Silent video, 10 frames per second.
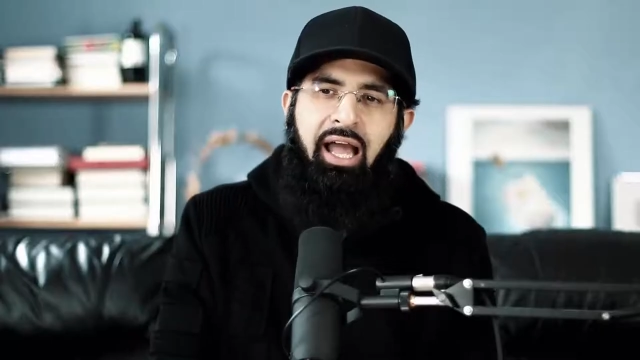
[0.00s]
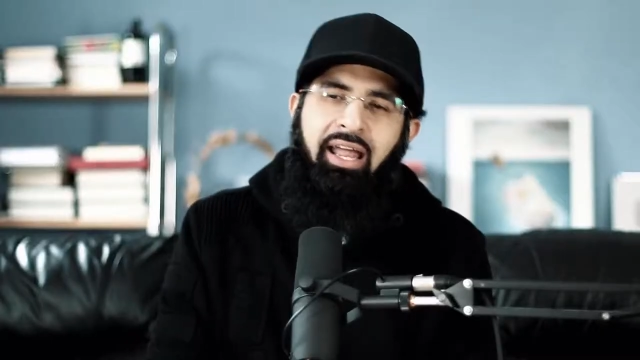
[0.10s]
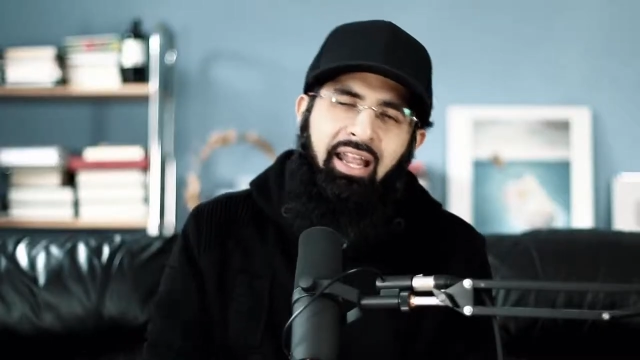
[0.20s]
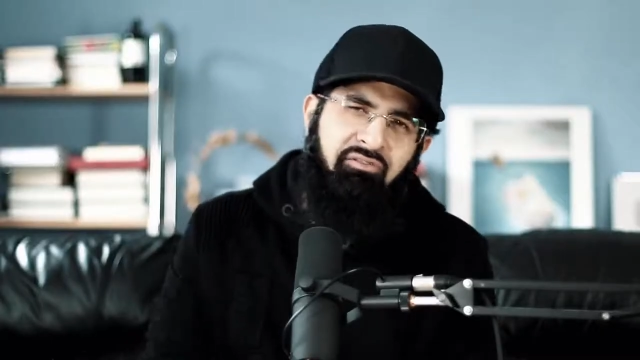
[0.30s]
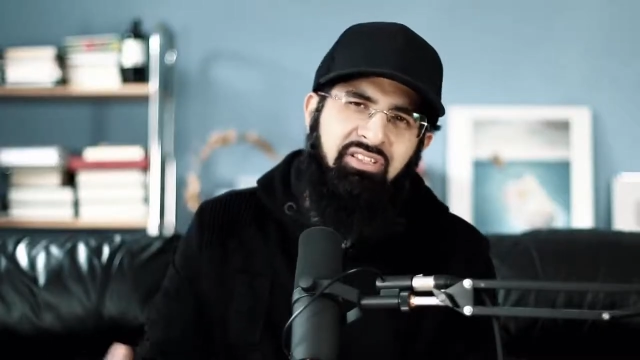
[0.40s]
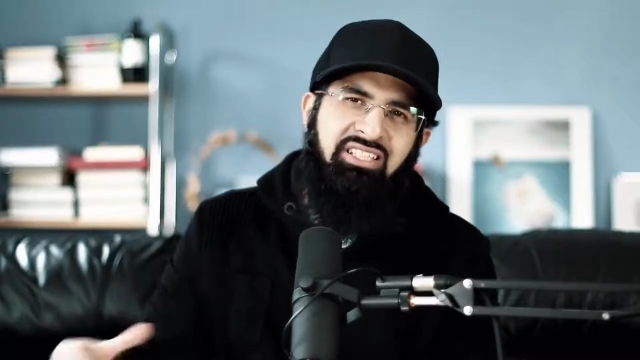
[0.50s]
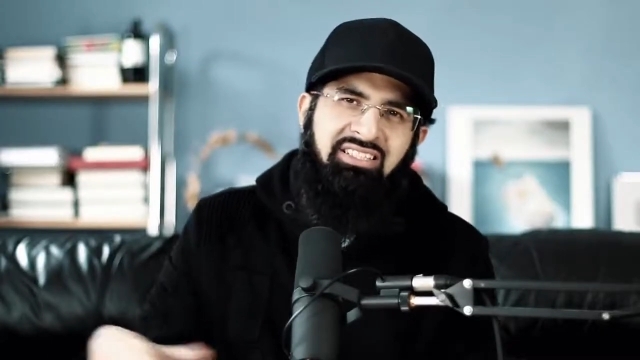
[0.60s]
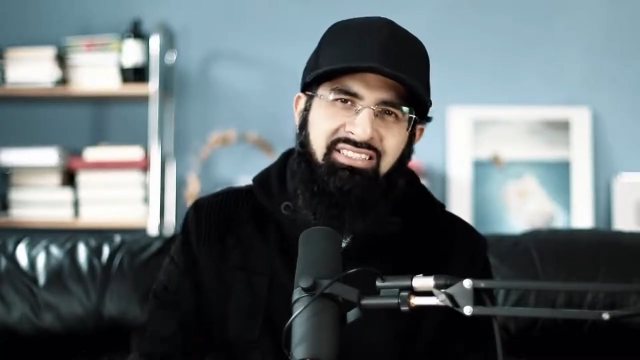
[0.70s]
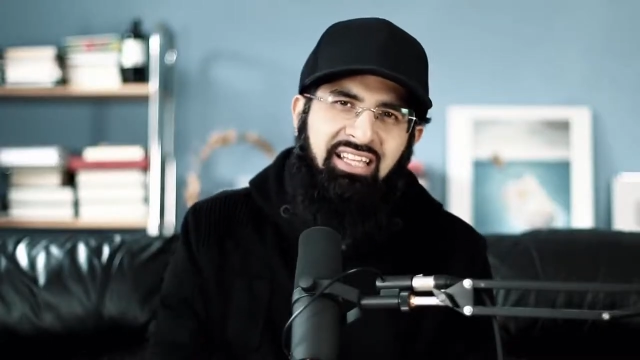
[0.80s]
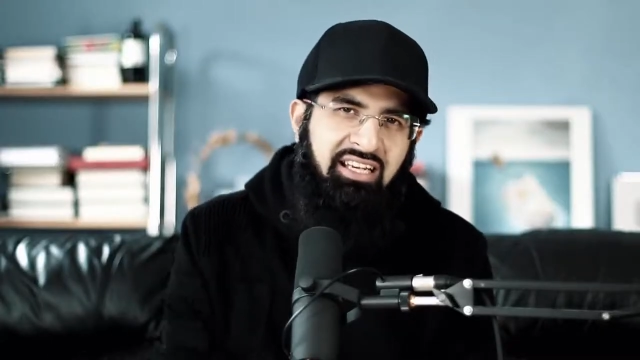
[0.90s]
And ever
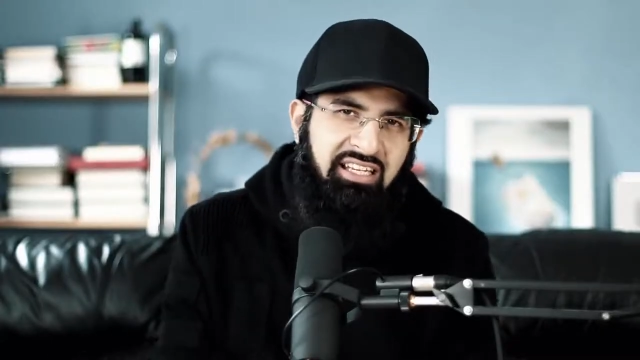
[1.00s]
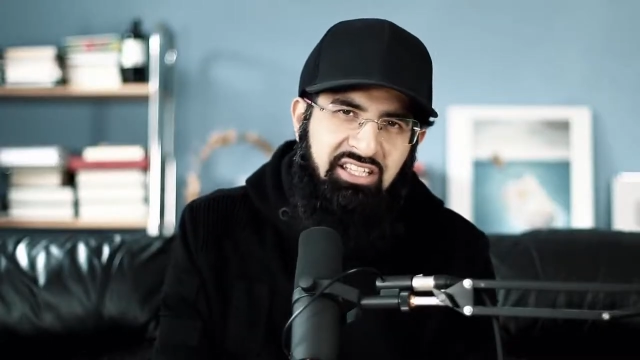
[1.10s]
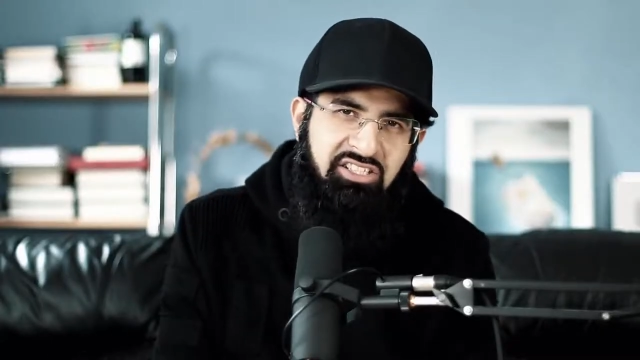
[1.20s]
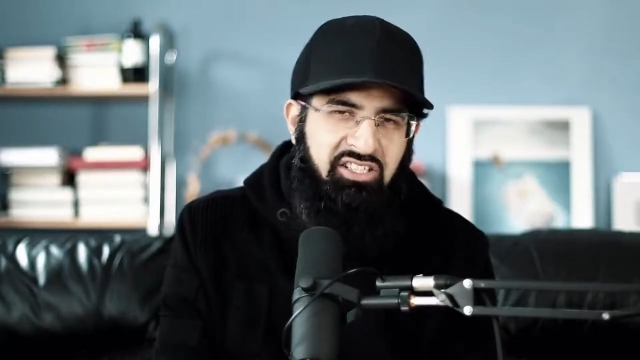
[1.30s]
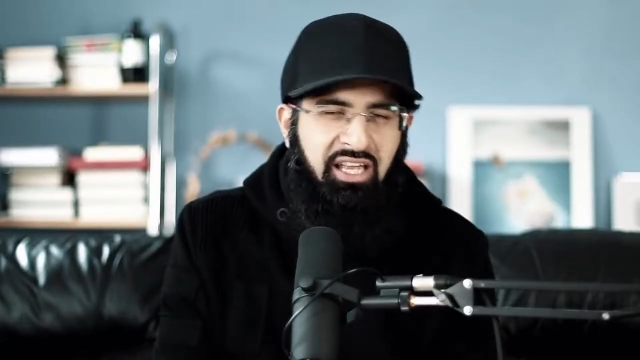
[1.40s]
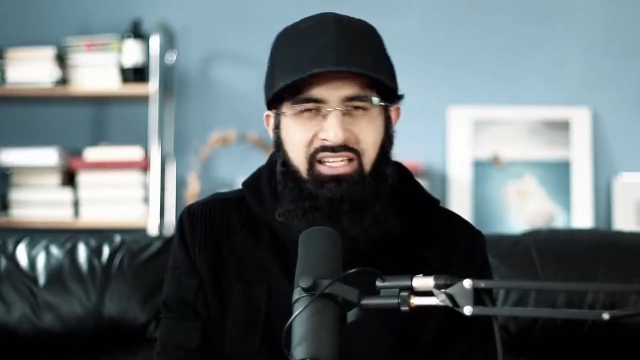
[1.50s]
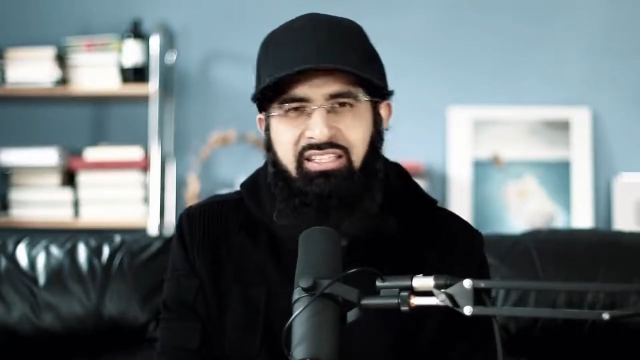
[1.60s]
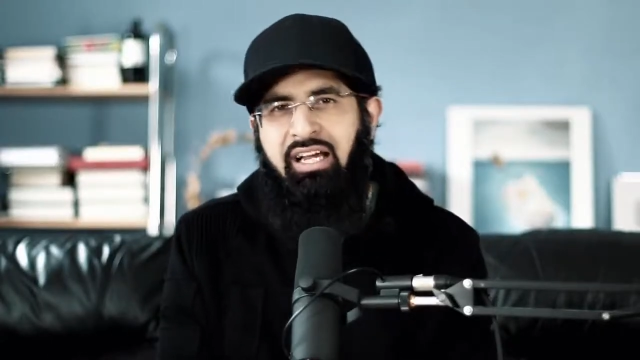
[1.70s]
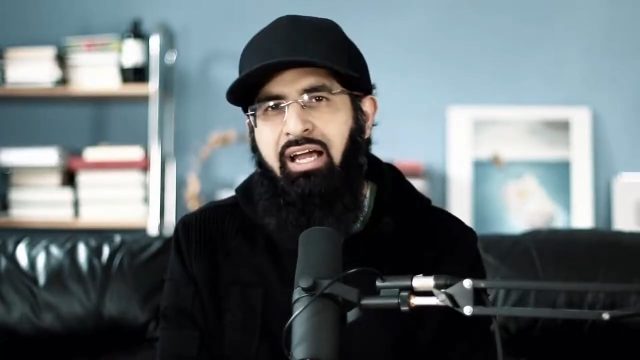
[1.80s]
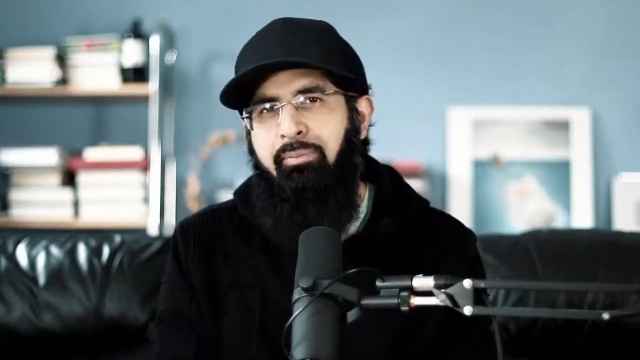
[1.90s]
since then,
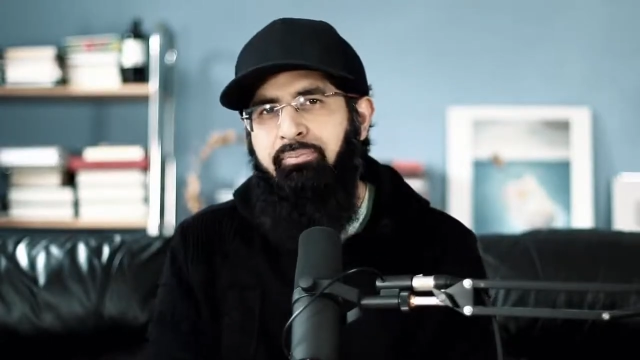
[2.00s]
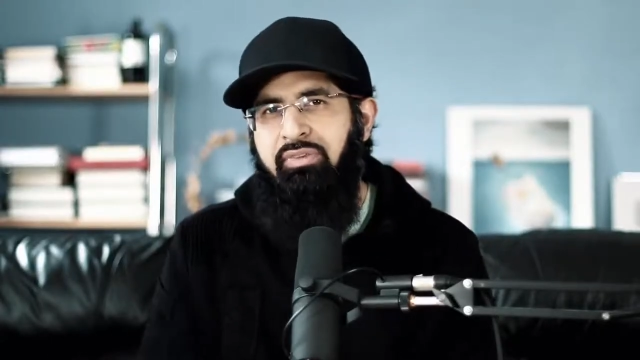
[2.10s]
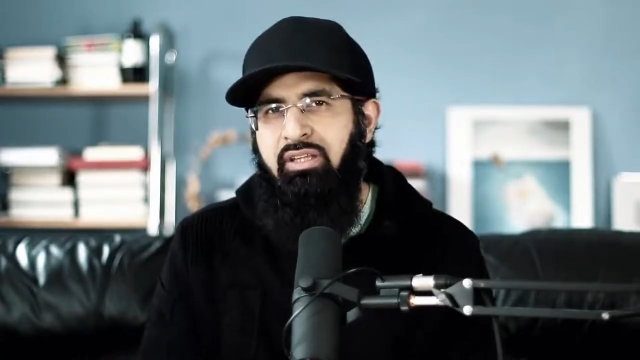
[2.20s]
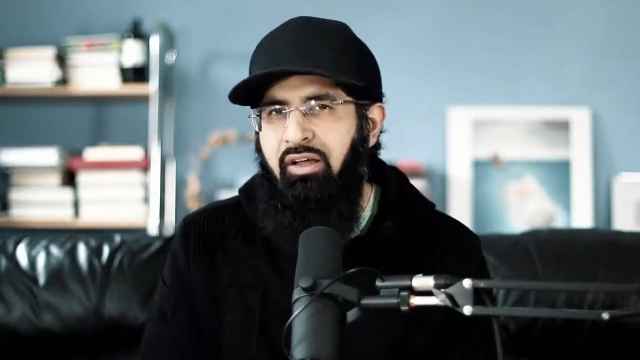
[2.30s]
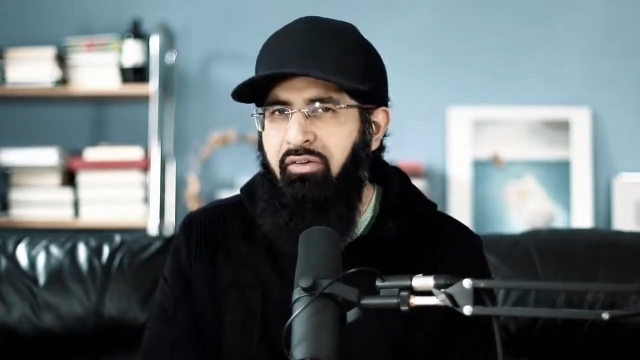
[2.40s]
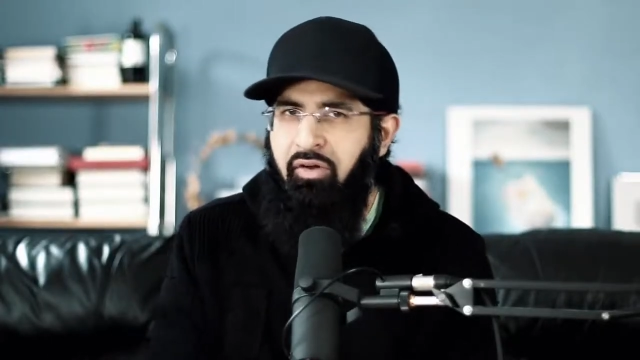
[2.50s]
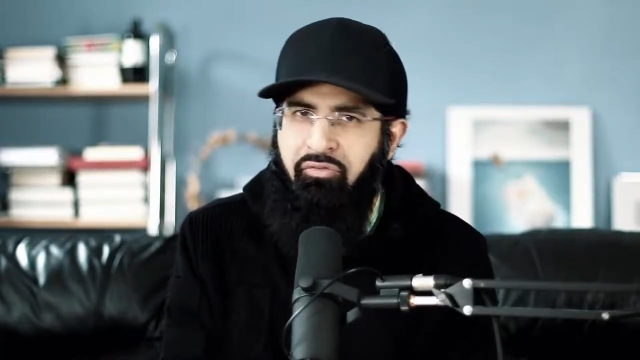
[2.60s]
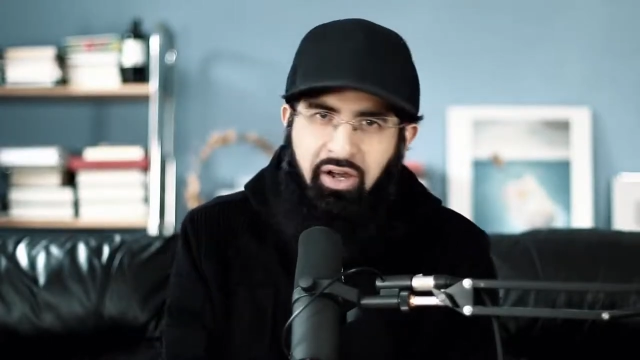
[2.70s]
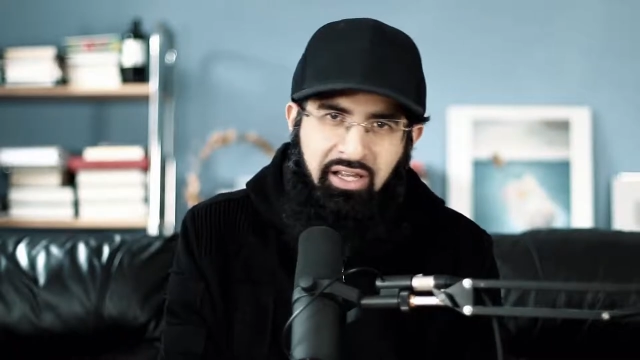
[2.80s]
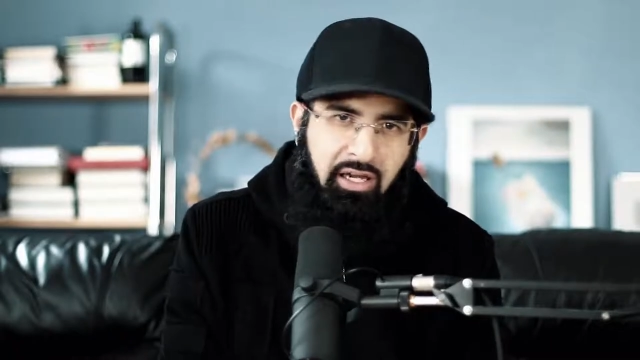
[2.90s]
anytime a
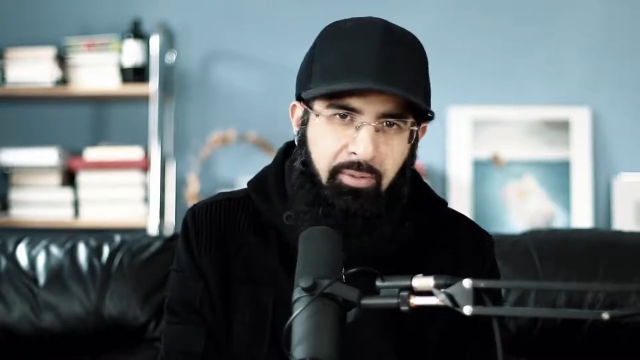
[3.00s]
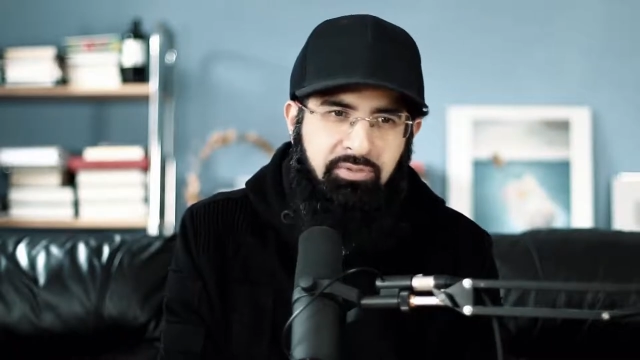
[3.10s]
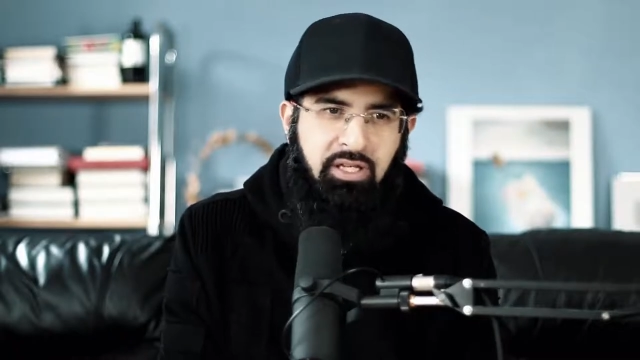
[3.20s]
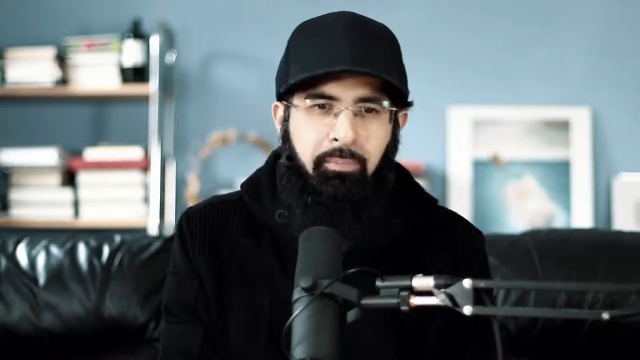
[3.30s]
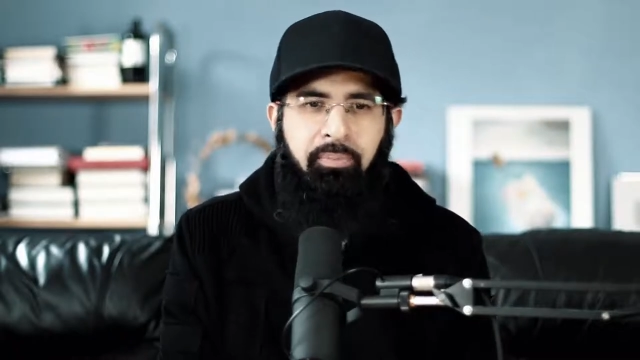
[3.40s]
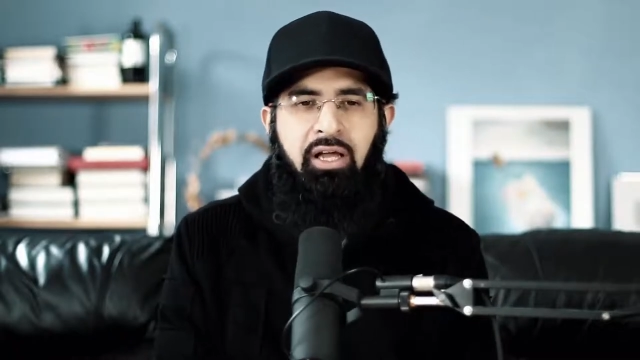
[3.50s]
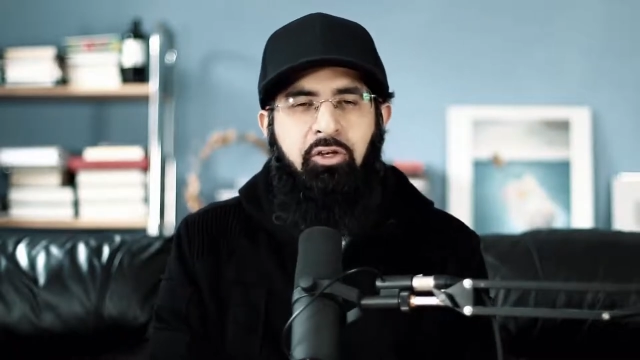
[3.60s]
fight comes up,